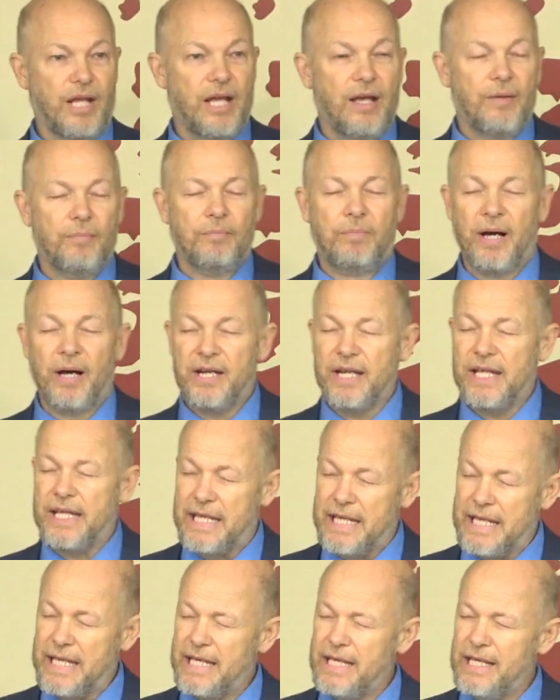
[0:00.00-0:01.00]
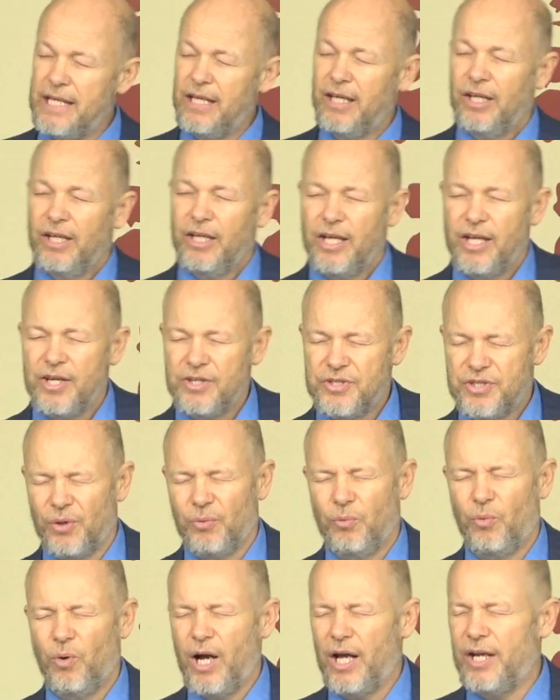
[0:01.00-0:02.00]
But he is the
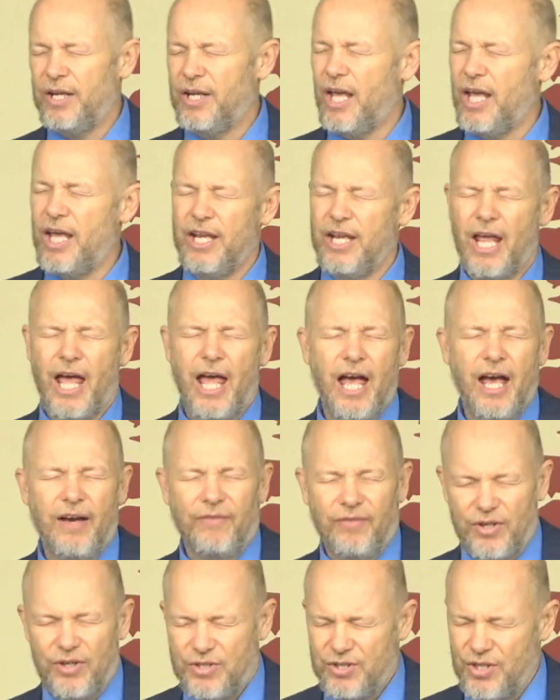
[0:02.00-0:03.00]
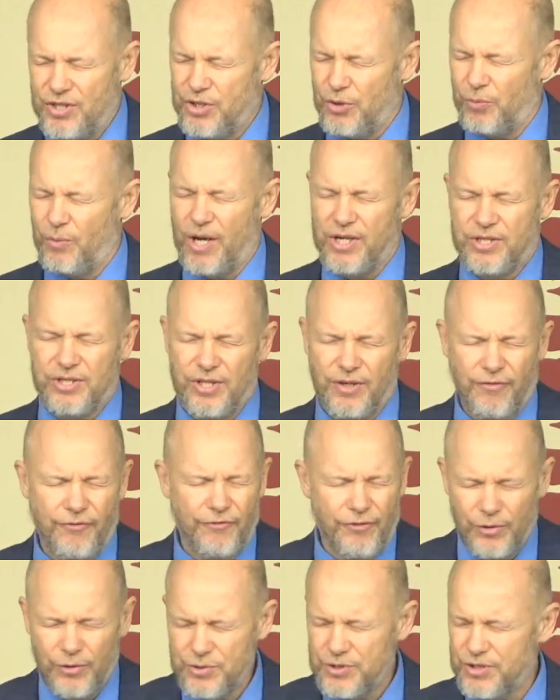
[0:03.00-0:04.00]
one in every situation.
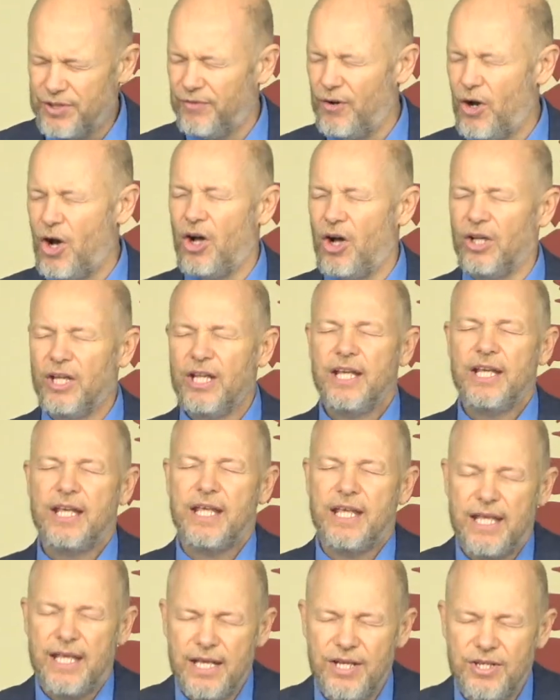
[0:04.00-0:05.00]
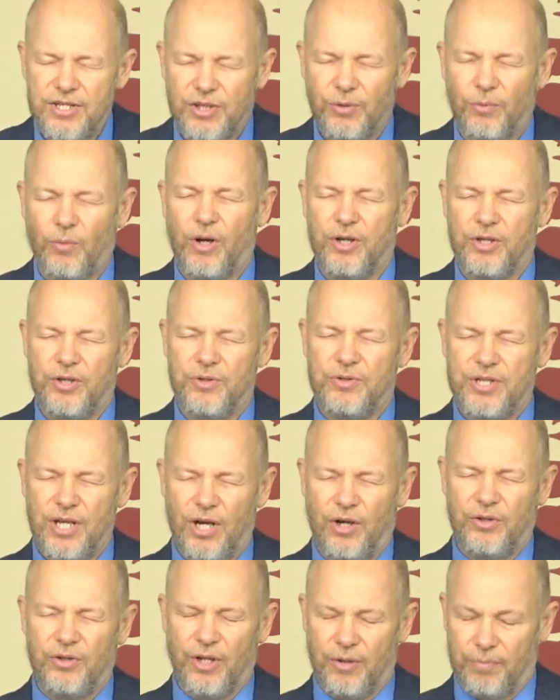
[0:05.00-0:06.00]
First of all, he's the one you
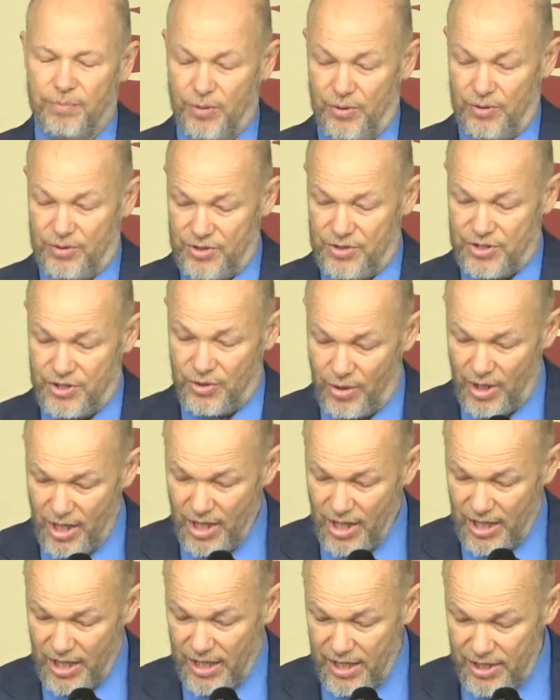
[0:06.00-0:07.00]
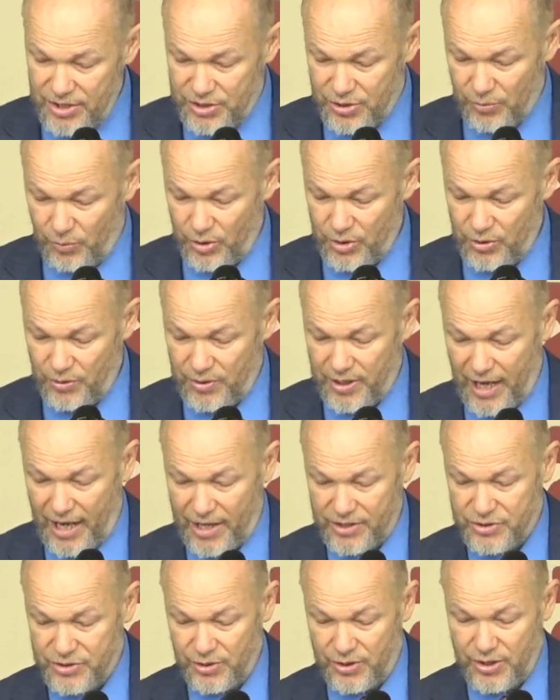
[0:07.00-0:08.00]
tell your burdens to. He's the one you
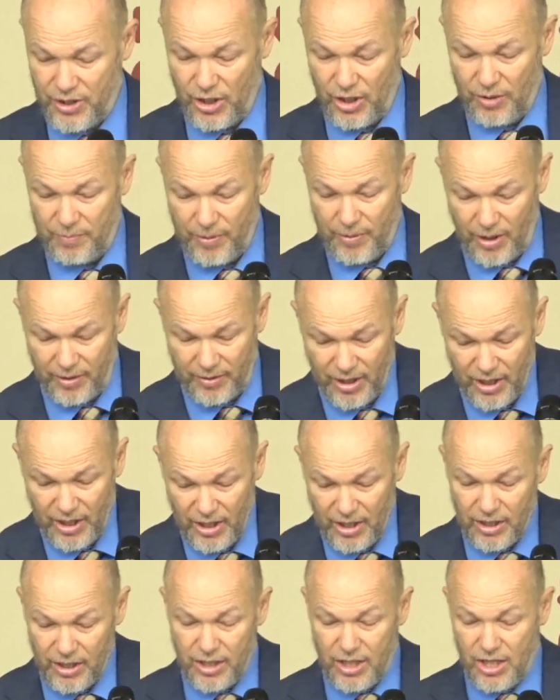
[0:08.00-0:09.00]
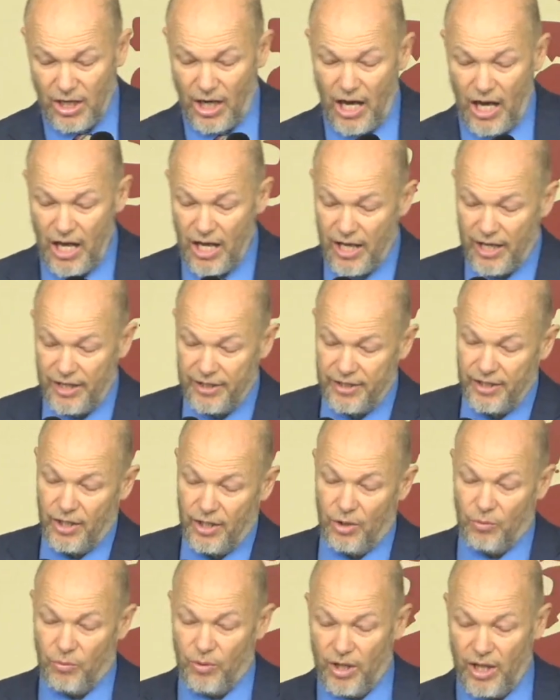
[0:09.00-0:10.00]
cast your care upon. God
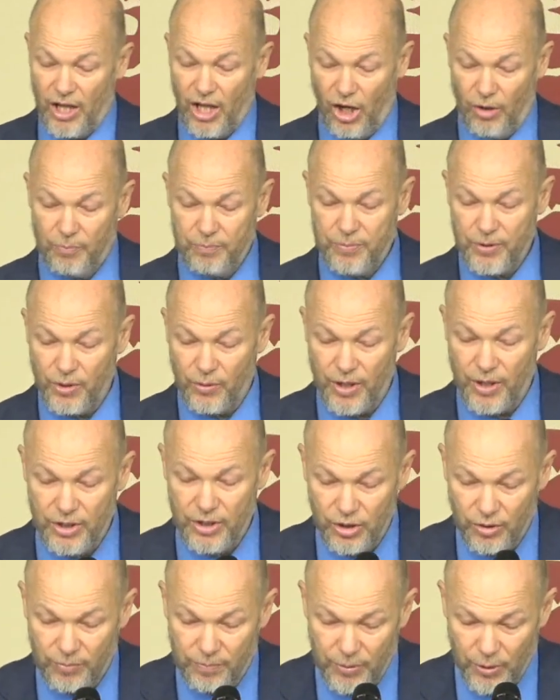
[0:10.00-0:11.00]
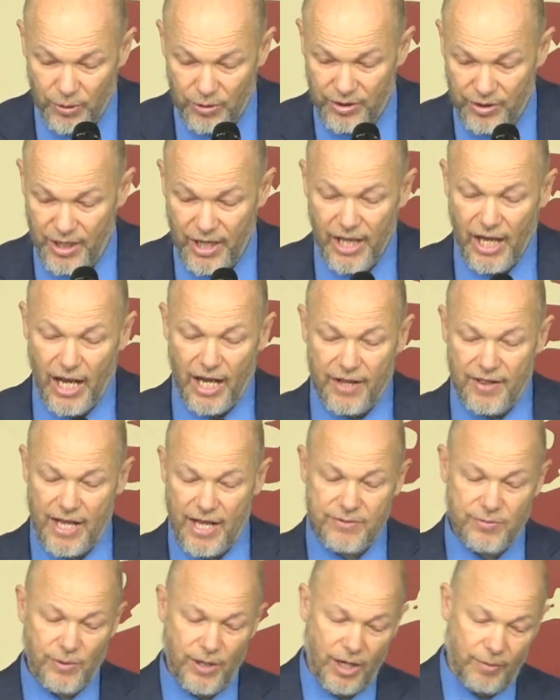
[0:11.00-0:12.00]
will help you in your burden. And
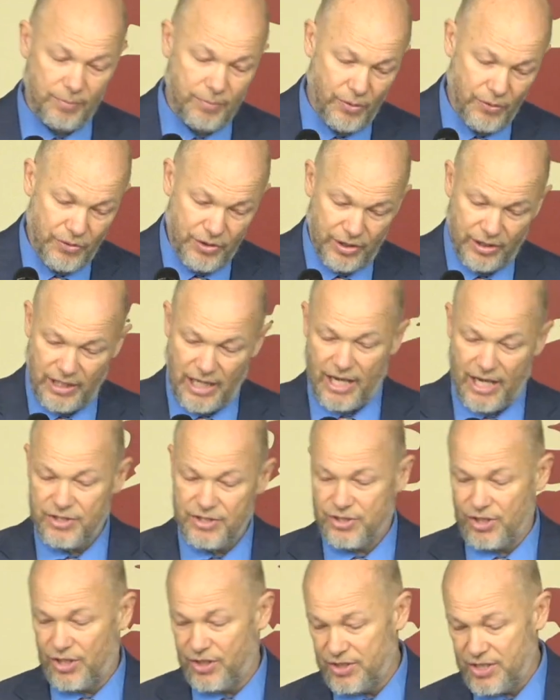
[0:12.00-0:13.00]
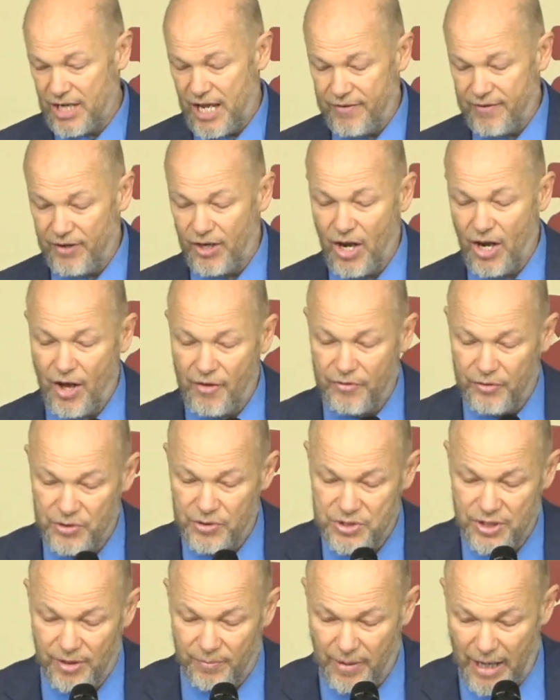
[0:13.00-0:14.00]
that's what helped both Elijah and David and
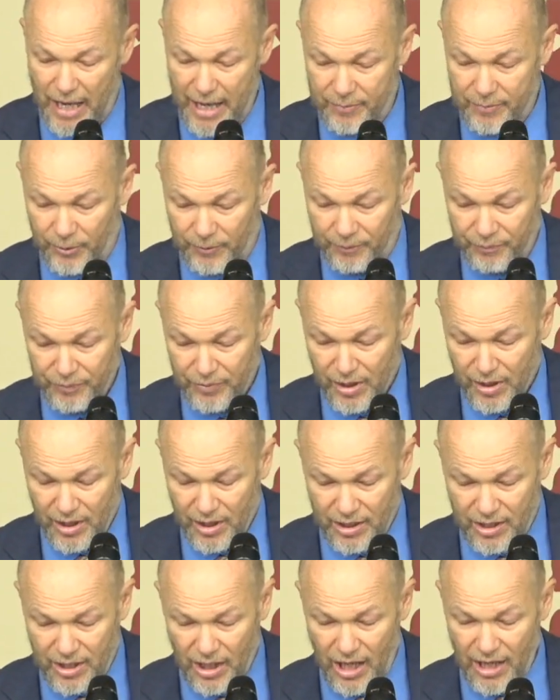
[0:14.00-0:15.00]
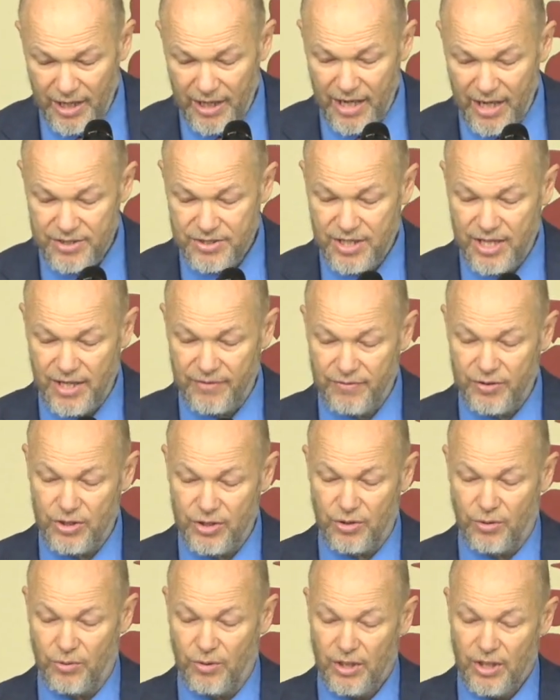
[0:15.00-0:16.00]
others in the Bible. God has given
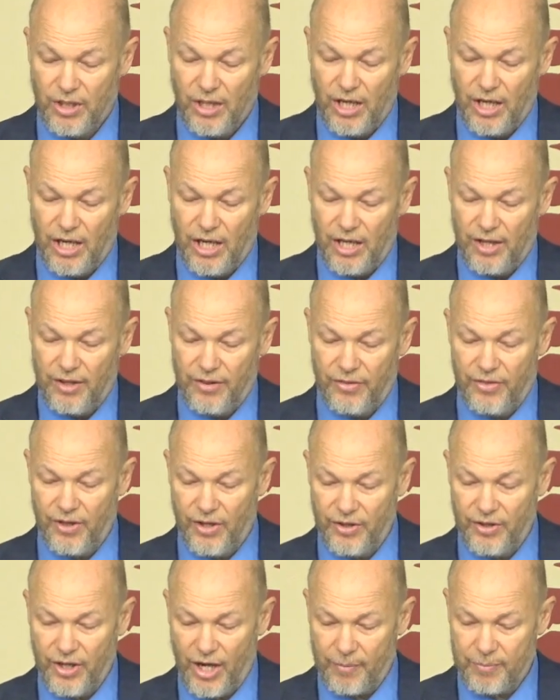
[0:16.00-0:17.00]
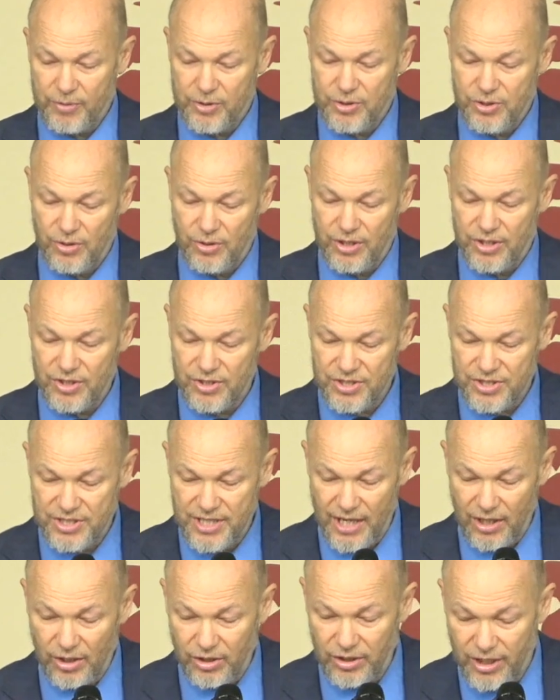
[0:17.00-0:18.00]
you the opportunity. Just
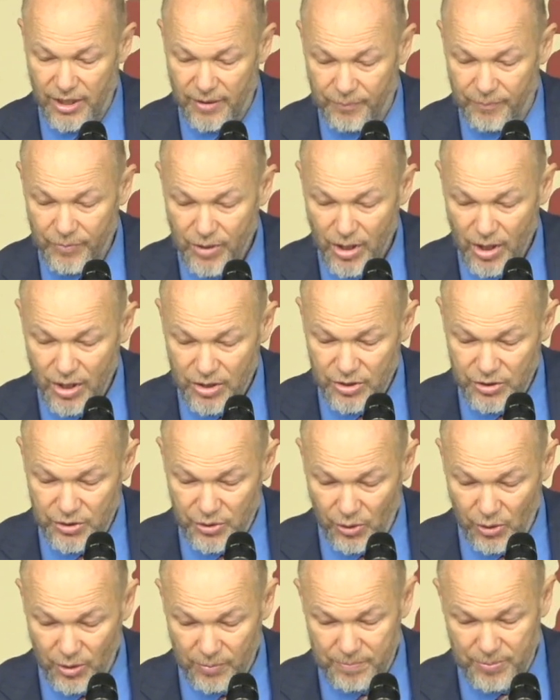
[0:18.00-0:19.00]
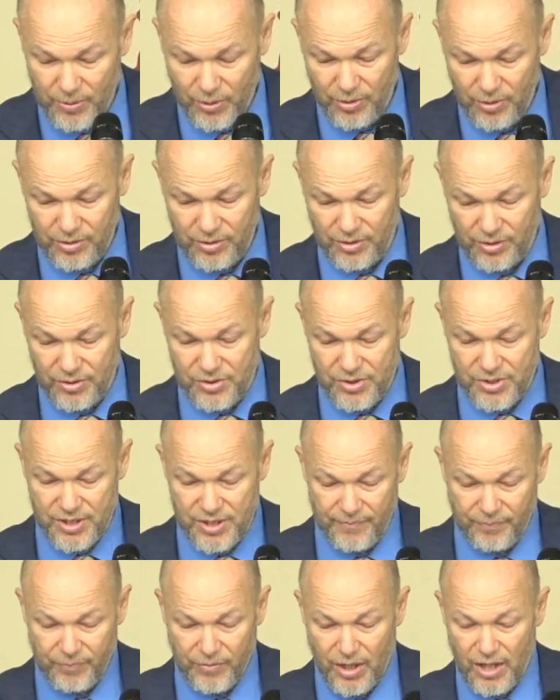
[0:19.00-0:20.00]
tell him your
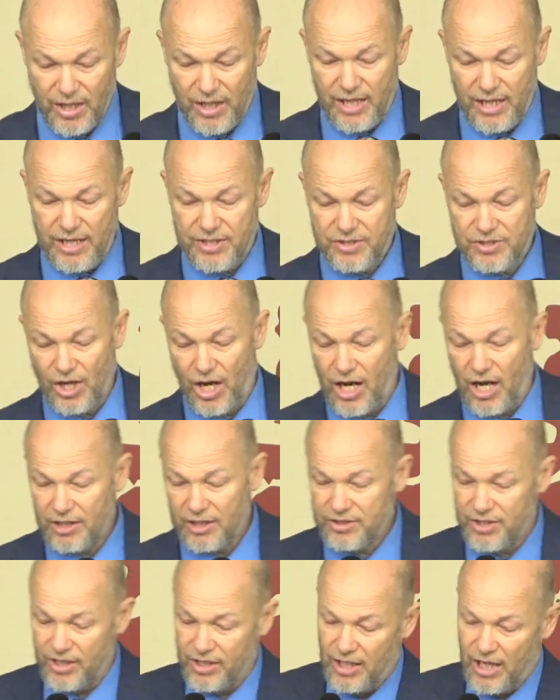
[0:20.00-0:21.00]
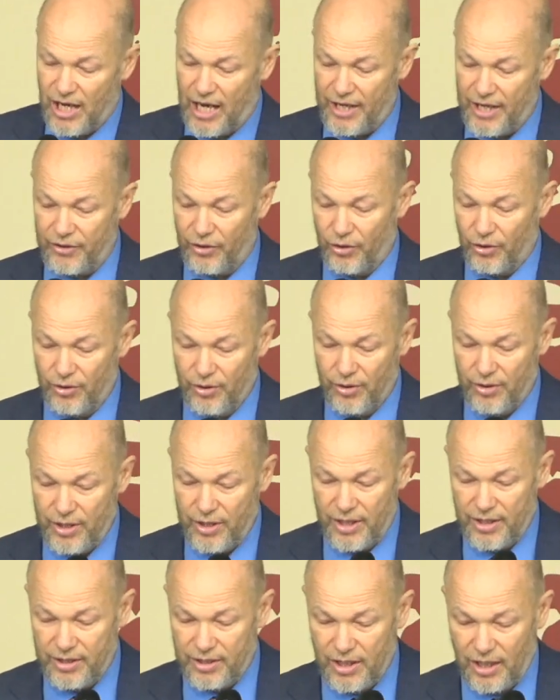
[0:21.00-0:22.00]
burdens. He talked and God heard
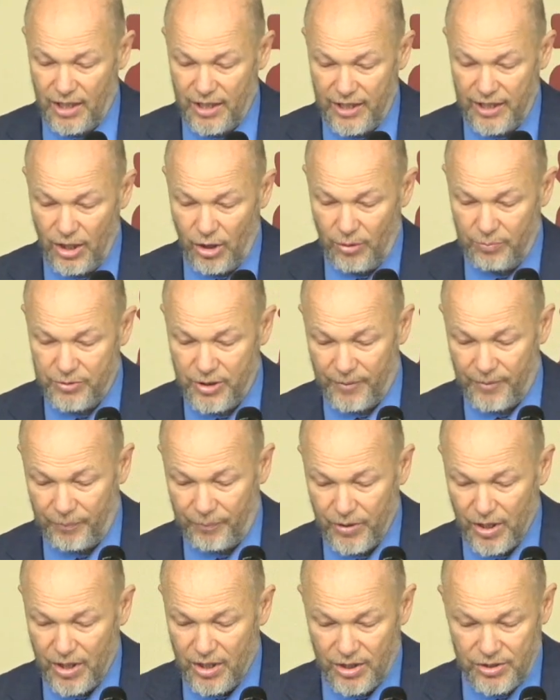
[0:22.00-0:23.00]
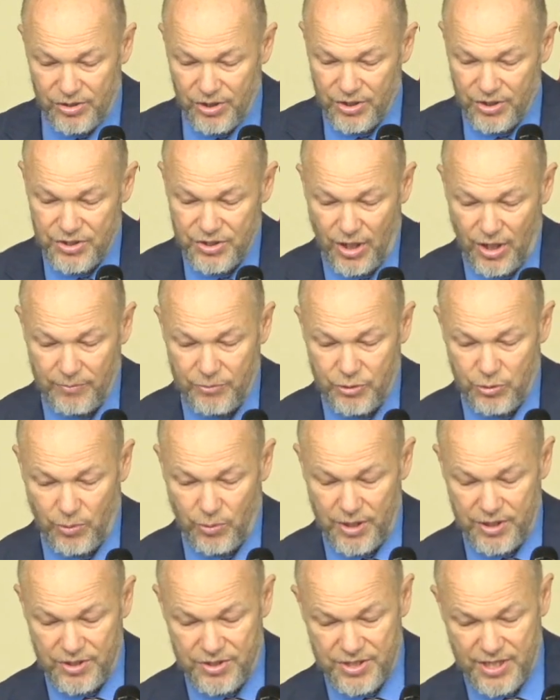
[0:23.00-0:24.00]
and God helped him. Let's look at Psalm
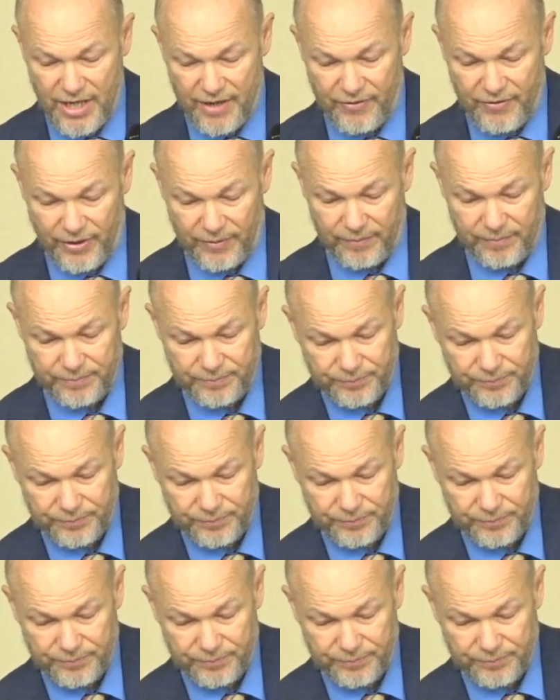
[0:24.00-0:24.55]
27.